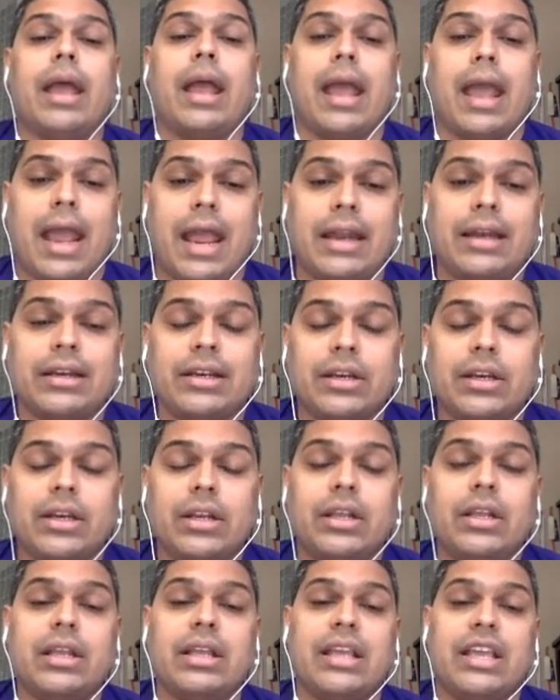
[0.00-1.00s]
And
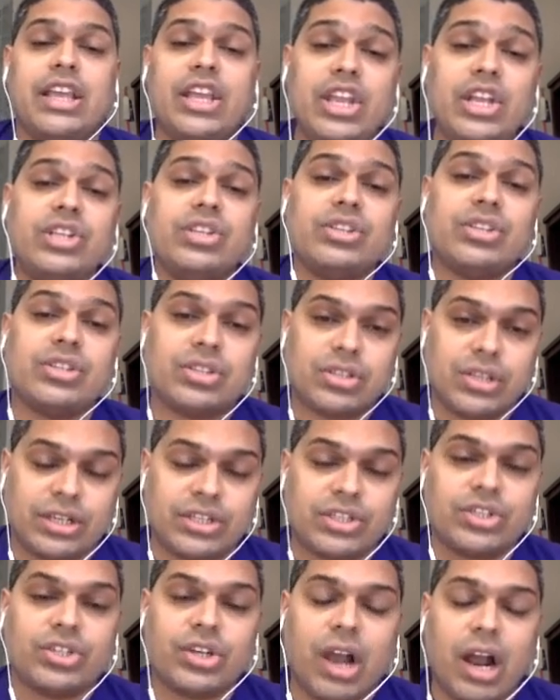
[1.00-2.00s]
each
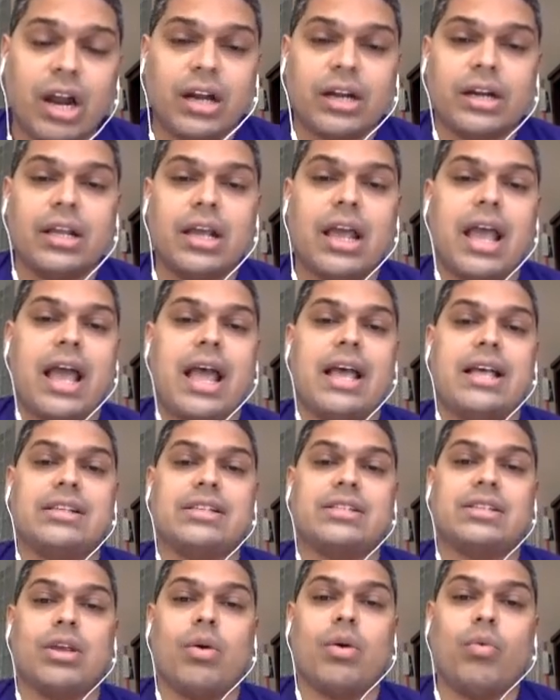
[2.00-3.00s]
such shard
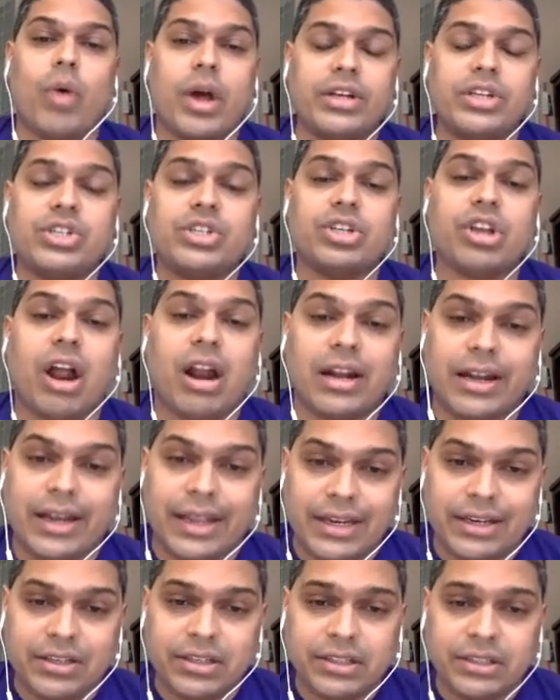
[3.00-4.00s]
has one shard
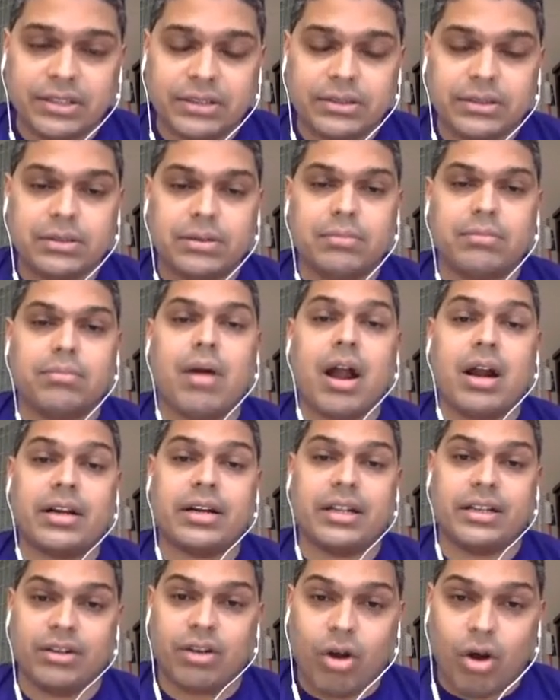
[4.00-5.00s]
leader
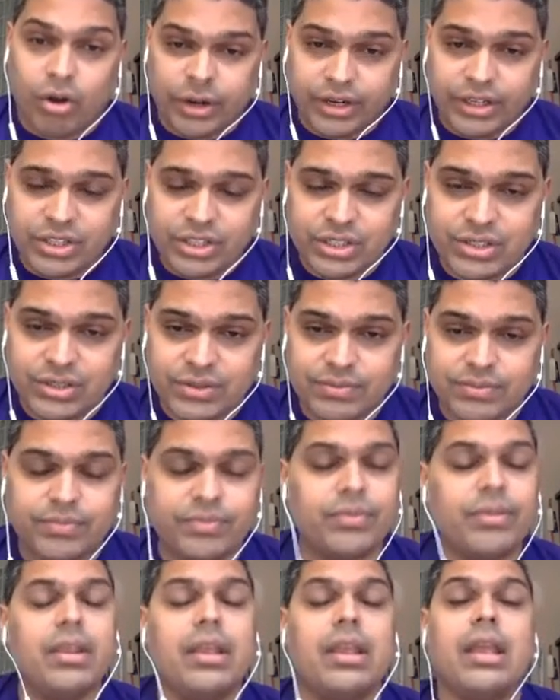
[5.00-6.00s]
marked in orange
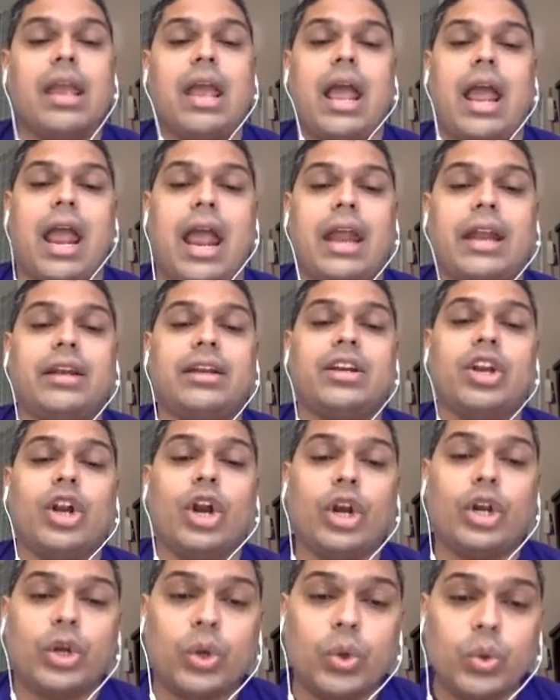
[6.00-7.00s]
and
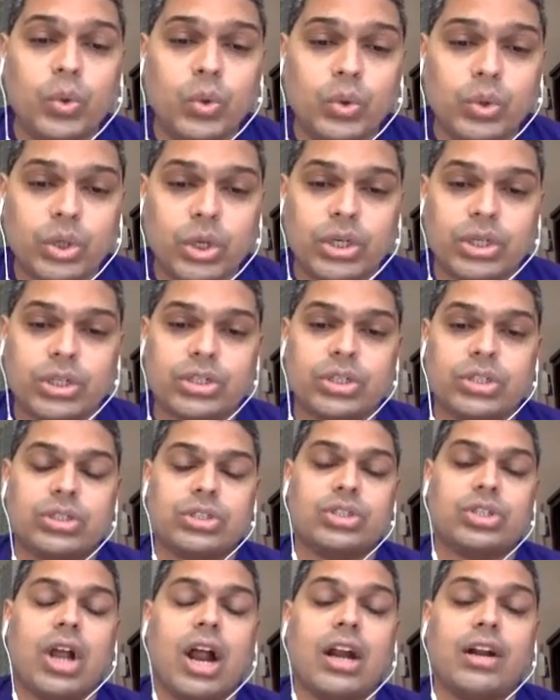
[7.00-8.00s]
two
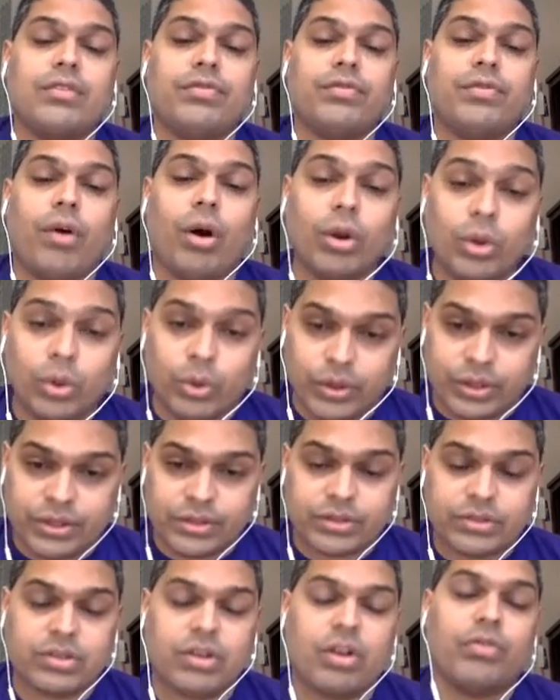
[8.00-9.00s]
shard
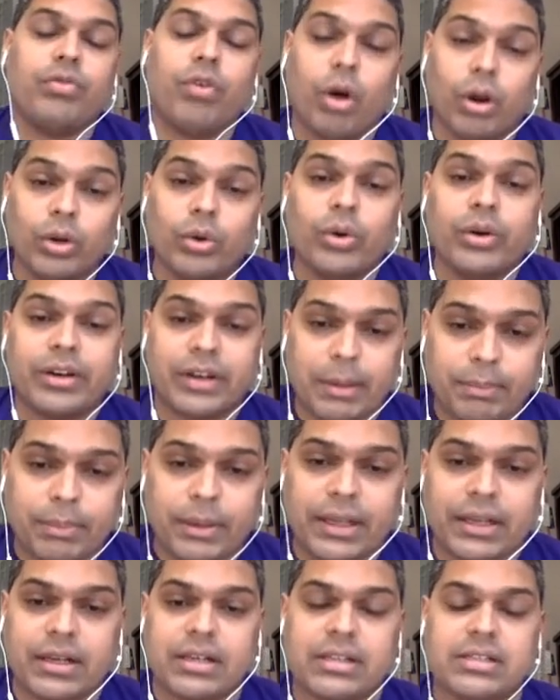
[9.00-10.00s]
followers or follower
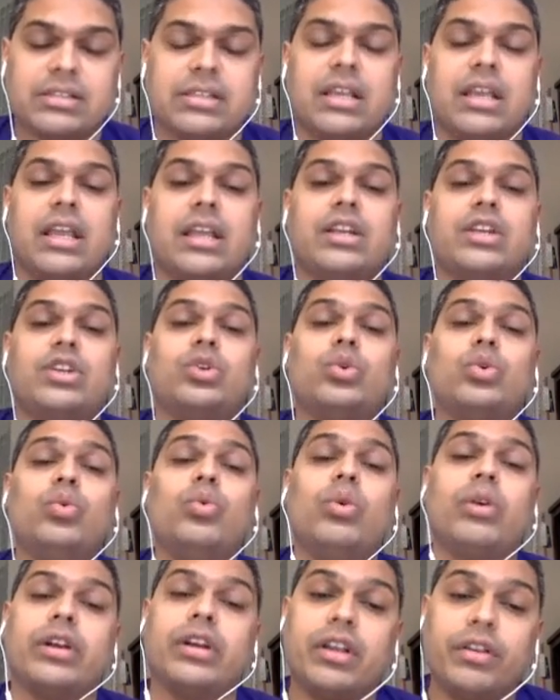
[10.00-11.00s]
replicas in
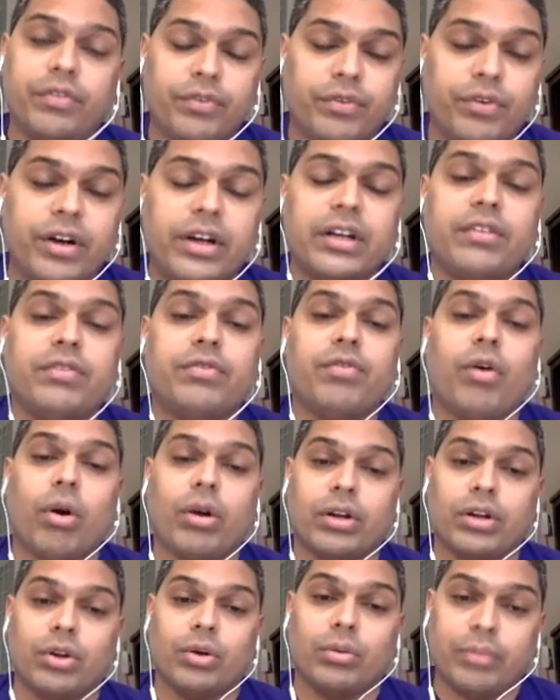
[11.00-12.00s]
two different
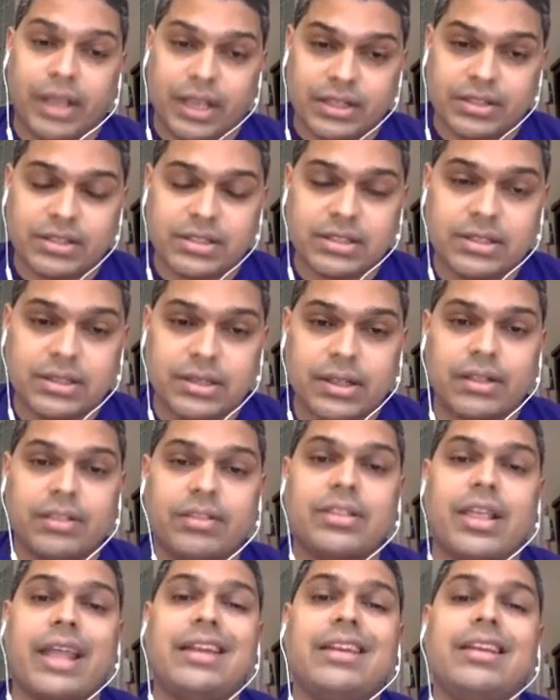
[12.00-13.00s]
fault domains
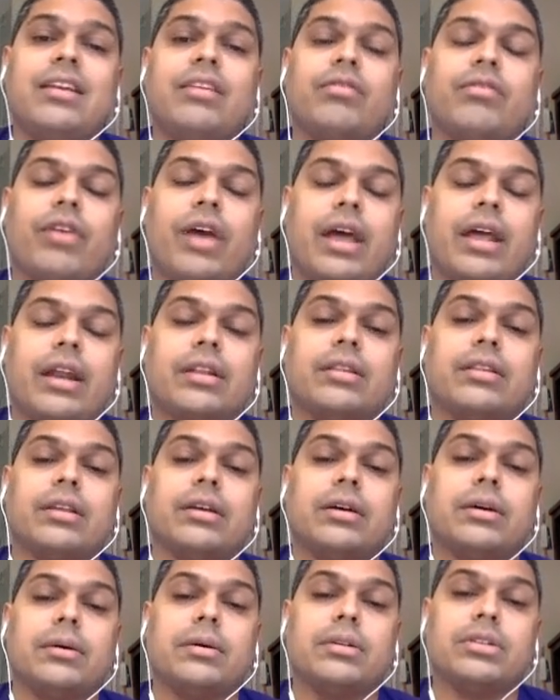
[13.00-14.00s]
than where
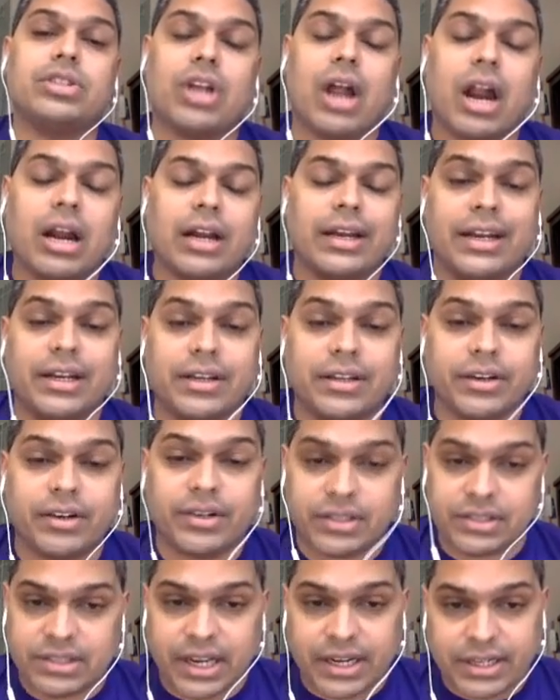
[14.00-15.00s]
the shard leader
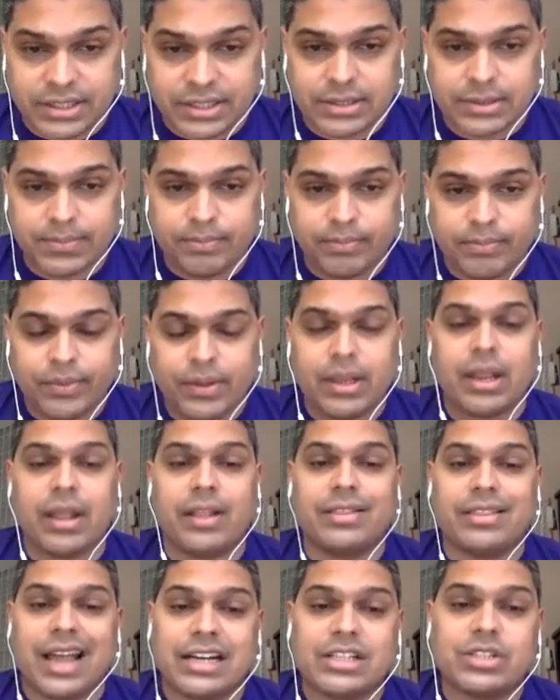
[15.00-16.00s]
resides.
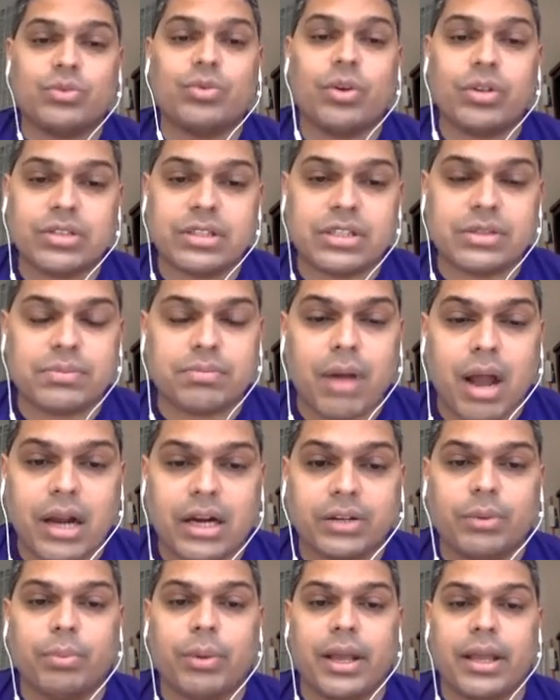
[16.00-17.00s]
And that was
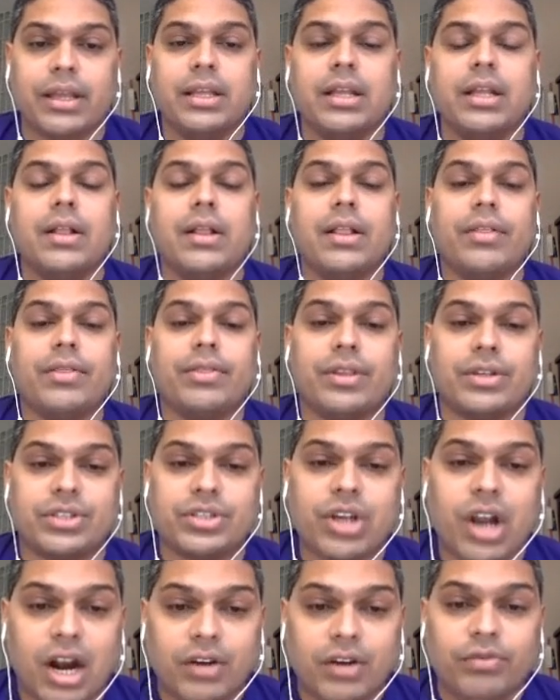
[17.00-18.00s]
marked by the
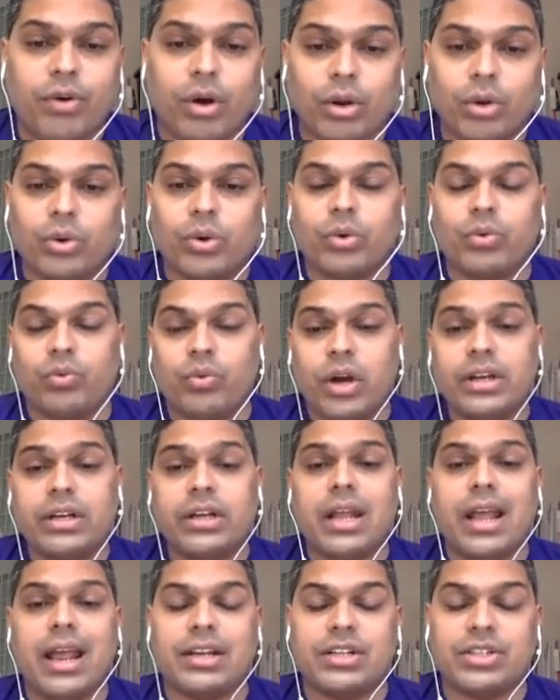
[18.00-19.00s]
shard follower
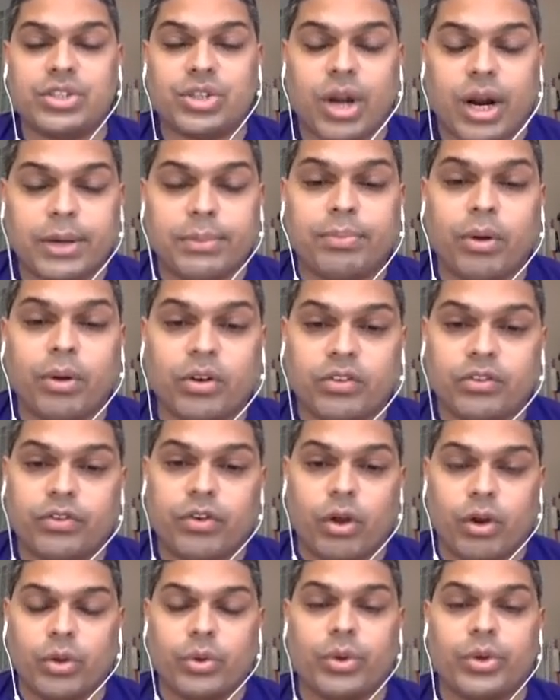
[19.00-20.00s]
one and shard
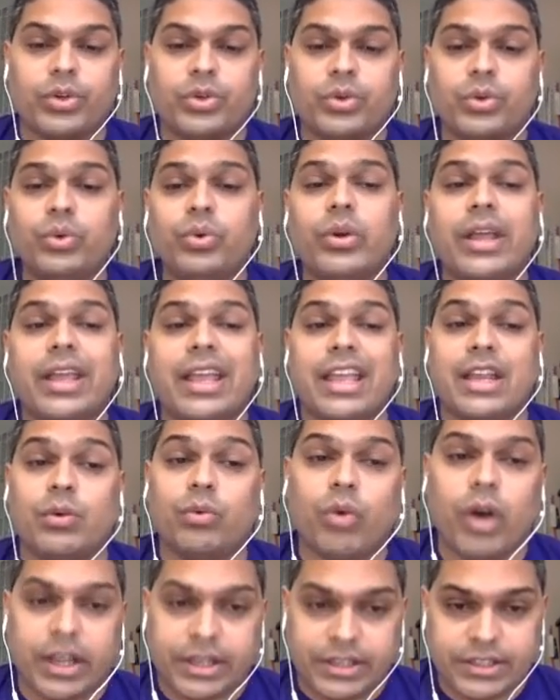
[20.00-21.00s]
follower two in
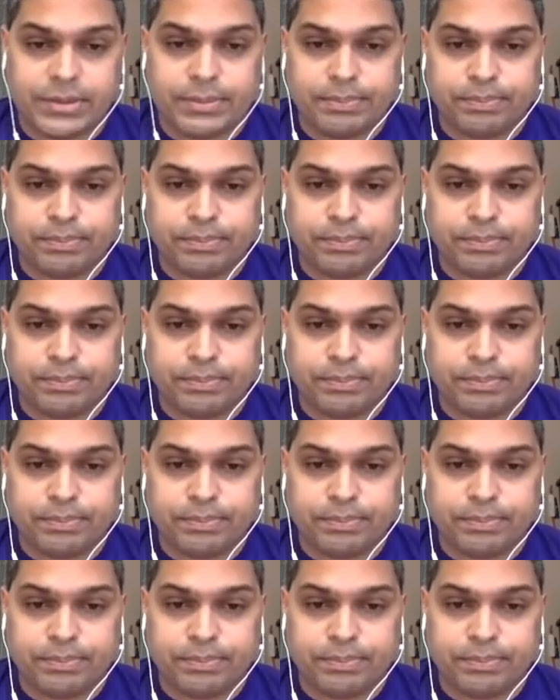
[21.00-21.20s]
white